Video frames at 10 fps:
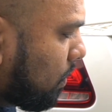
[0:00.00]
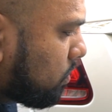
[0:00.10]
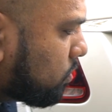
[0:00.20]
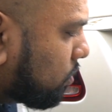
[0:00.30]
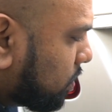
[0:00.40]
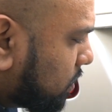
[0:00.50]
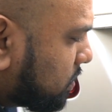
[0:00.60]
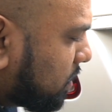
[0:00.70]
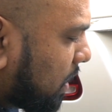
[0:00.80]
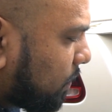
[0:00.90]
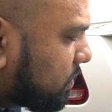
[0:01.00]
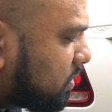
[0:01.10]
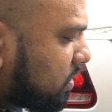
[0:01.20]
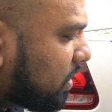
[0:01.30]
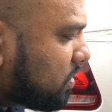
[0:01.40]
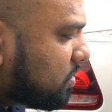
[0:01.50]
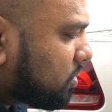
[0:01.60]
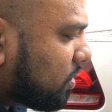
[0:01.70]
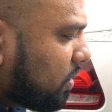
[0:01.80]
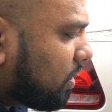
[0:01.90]
So you can see how it sticks in
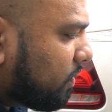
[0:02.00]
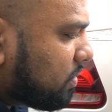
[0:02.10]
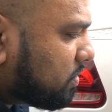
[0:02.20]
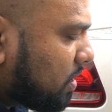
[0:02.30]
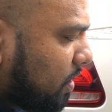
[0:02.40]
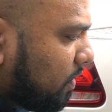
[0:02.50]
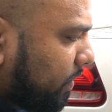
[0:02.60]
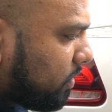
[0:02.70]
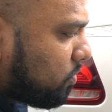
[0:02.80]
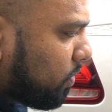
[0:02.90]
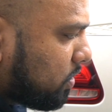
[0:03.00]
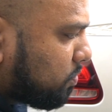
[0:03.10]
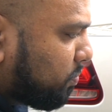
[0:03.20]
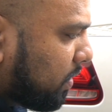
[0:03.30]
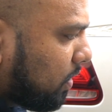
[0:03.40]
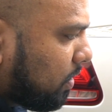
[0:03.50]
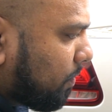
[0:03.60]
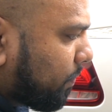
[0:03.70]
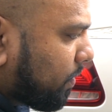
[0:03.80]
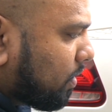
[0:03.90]
certain areas. That's where it's picking
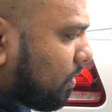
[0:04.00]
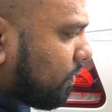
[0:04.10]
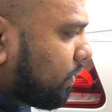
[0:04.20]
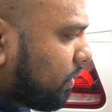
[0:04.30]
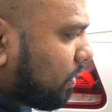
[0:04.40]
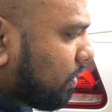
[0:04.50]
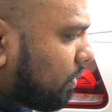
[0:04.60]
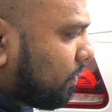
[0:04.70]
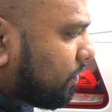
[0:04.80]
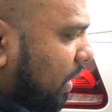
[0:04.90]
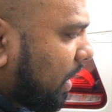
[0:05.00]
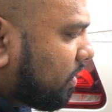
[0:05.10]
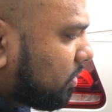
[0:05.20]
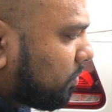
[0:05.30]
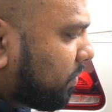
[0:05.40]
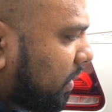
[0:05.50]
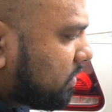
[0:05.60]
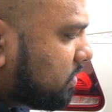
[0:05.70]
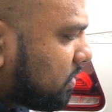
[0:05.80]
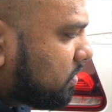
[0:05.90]
up the iron
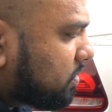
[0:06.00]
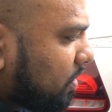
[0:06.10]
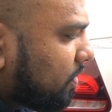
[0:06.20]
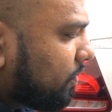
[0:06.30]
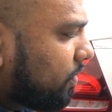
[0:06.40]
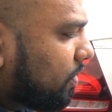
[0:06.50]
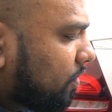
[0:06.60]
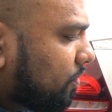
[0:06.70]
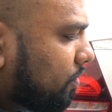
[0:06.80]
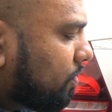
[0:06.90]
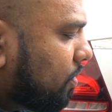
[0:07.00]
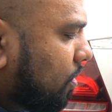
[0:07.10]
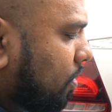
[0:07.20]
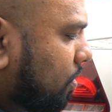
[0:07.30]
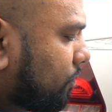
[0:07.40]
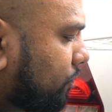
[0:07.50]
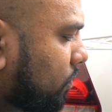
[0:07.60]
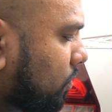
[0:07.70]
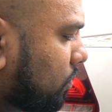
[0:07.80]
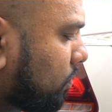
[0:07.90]
deposits, the other
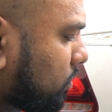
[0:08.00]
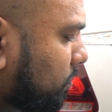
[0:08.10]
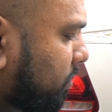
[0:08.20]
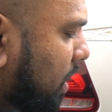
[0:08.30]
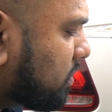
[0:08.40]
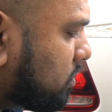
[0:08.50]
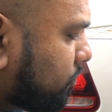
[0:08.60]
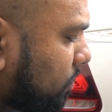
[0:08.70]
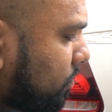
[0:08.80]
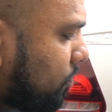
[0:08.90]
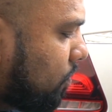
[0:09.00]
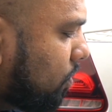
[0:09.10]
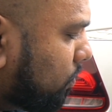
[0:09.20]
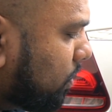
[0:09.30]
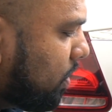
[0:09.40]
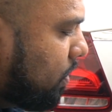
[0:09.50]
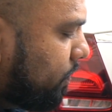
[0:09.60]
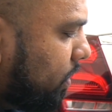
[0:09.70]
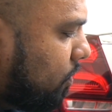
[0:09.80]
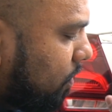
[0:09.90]
harmful deposits from the road
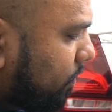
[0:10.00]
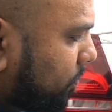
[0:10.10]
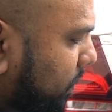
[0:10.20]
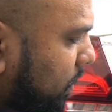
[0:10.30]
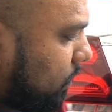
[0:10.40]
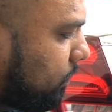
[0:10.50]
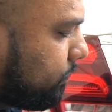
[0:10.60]
that are on the paint.